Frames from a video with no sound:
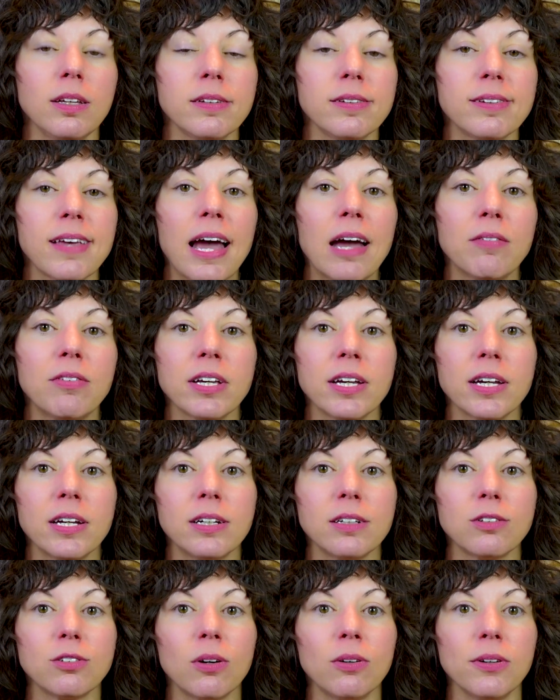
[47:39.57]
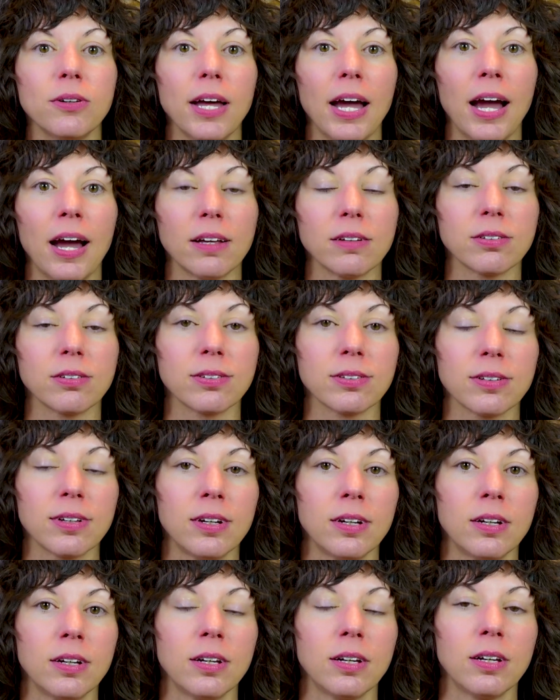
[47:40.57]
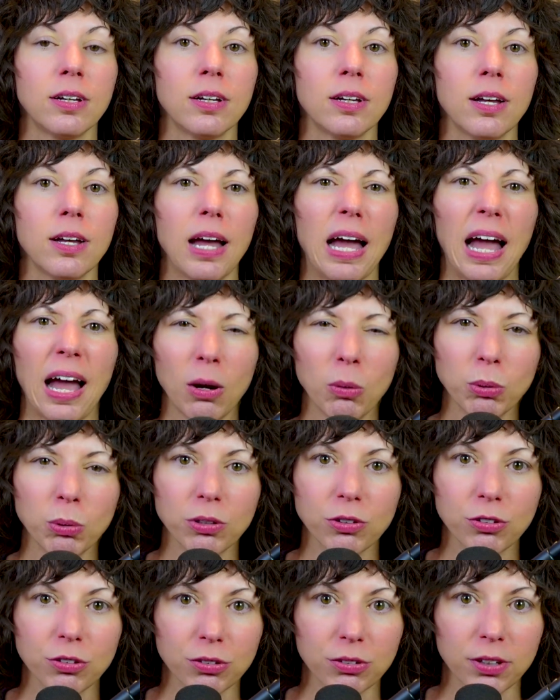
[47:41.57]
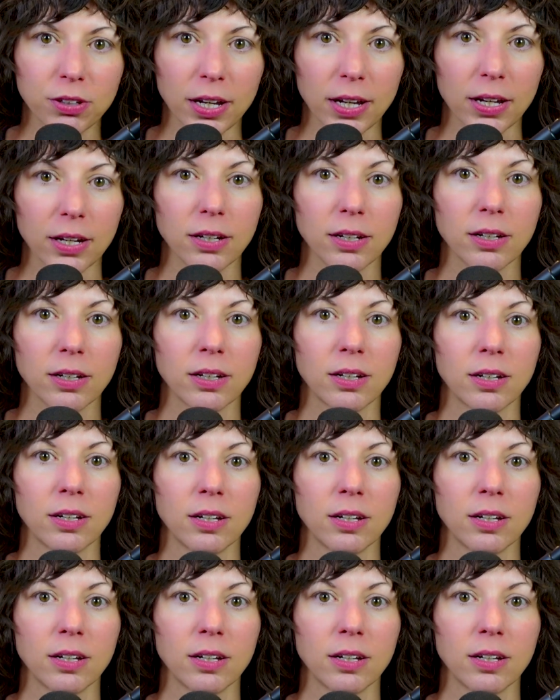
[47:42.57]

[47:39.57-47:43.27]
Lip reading: is having an adult ask, how was your day?